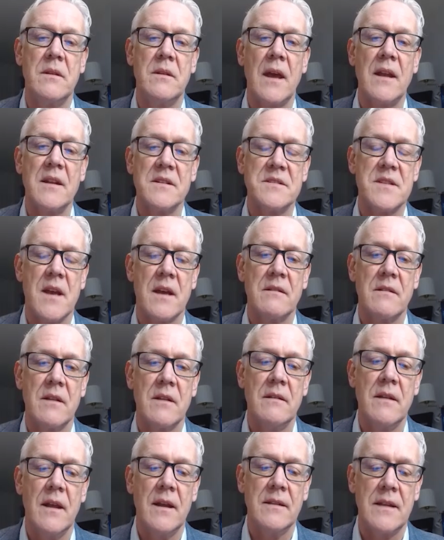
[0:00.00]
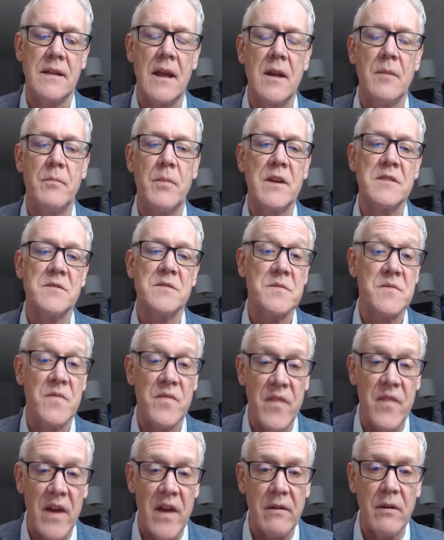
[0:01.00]
data set and that database was
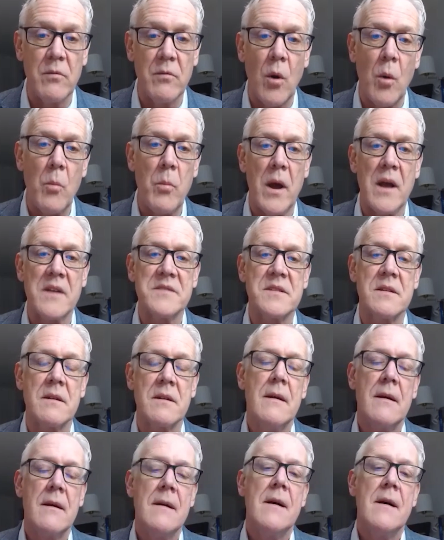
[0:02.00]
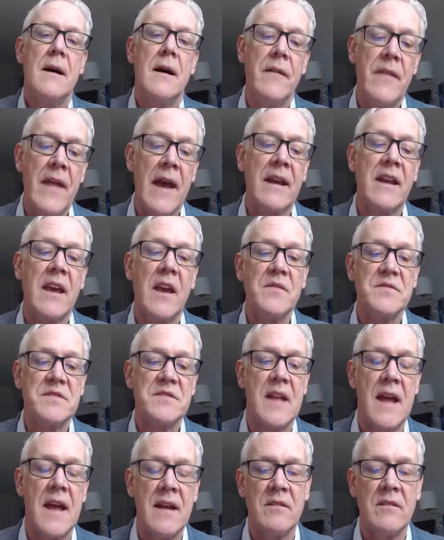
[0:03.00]
very robust. And that gave
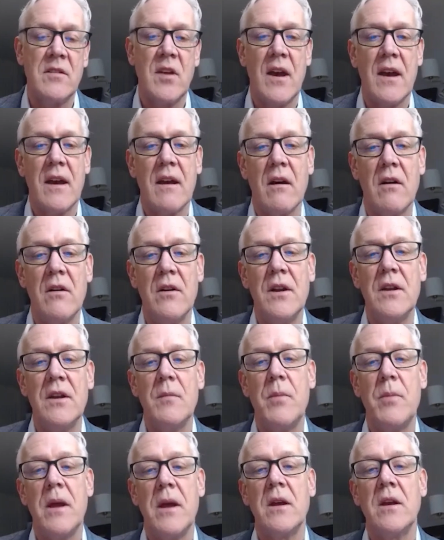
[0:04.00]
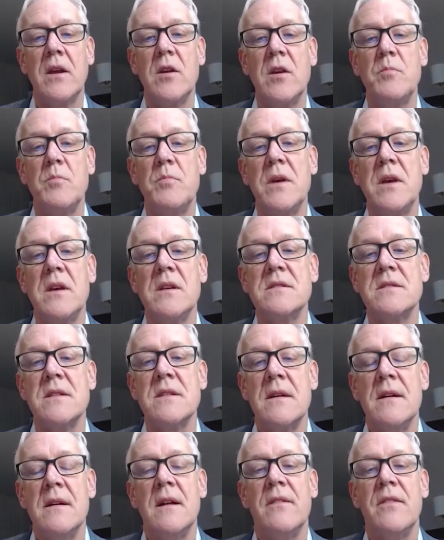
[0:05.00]
Stantec, our independent QPs,
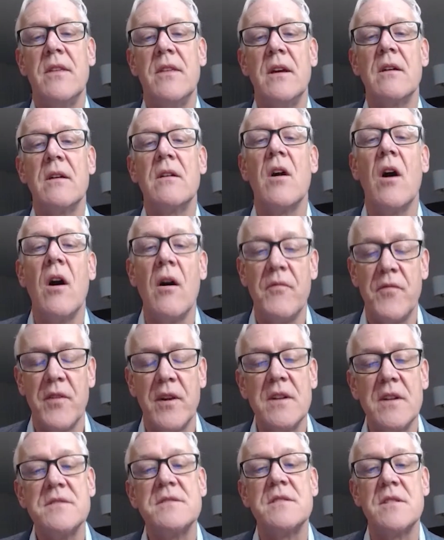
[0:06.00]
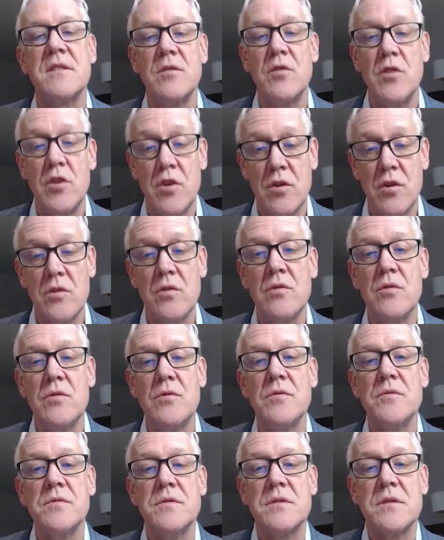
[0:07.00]
the confidence to
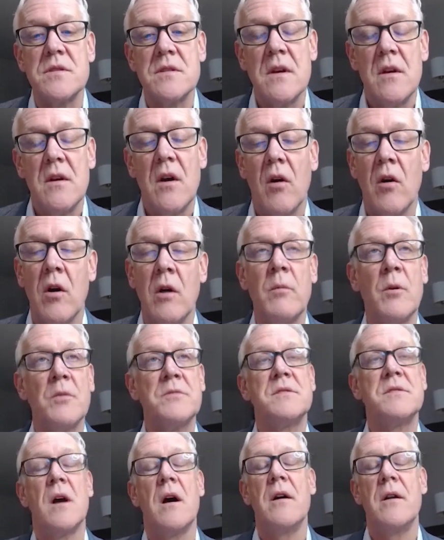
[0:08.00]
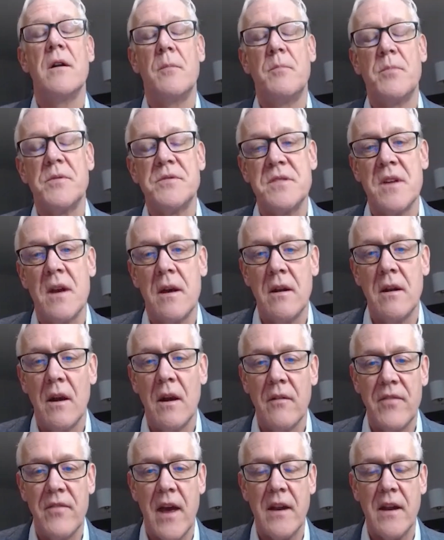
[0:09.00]
use almost 100%
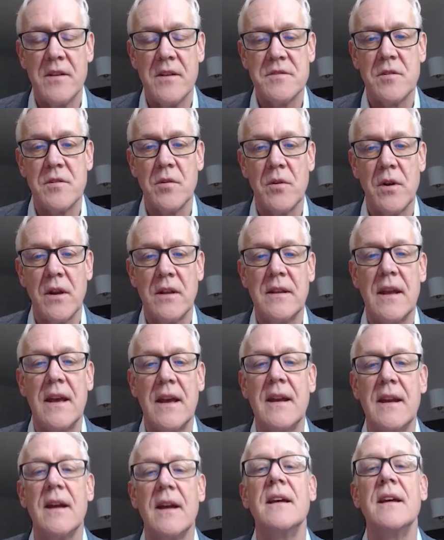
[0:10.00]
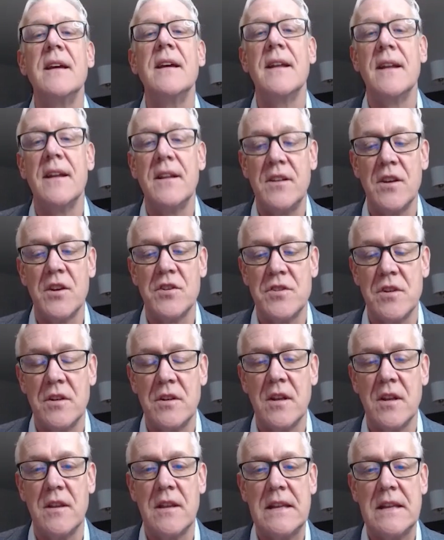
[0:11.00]
of that historic data, in
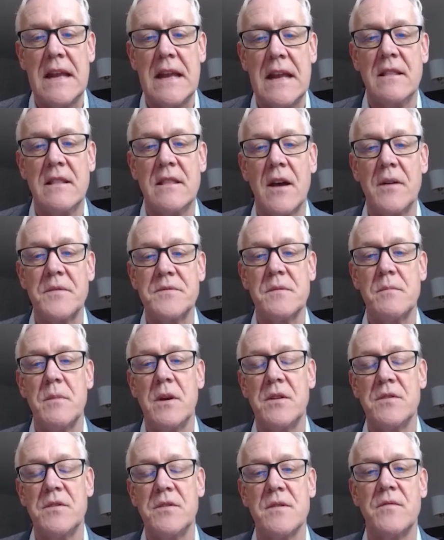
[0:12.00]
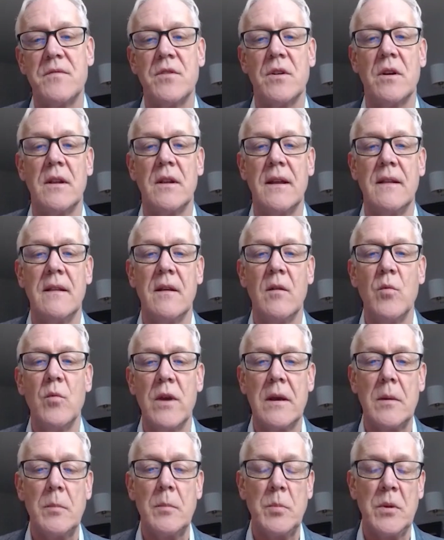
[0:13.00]
addition to the 10,000 meters of drilling that
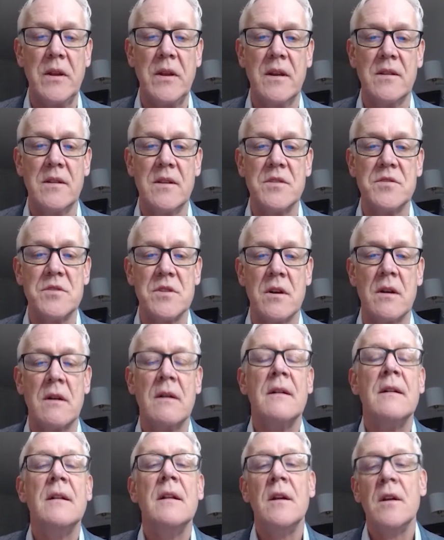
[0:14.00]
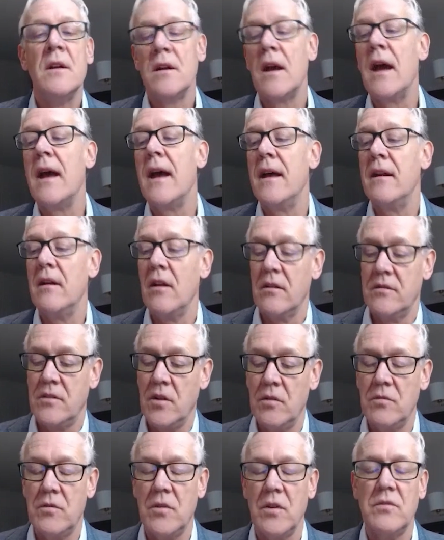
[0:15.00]
we completed this year, and
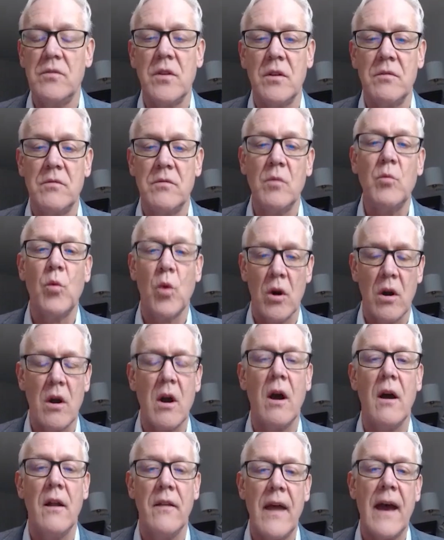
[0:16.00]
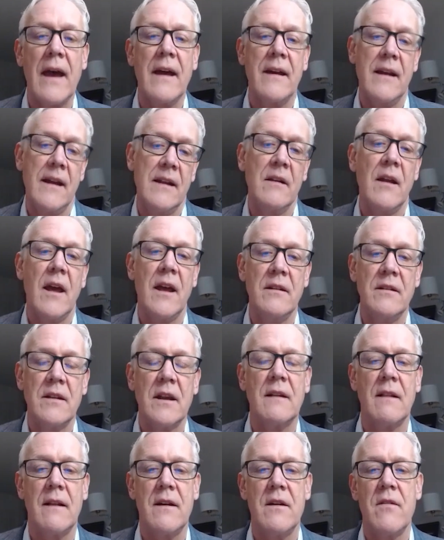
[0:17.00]
to work on that and
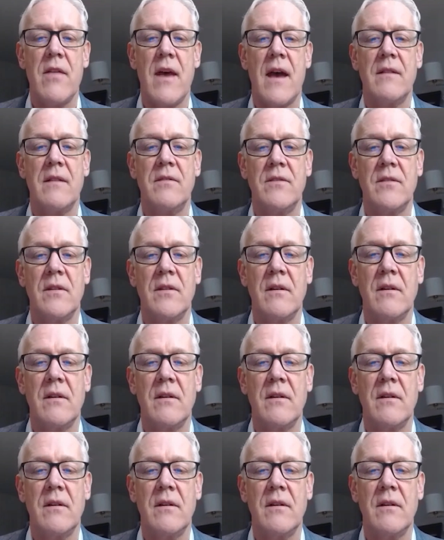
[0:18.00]
declare that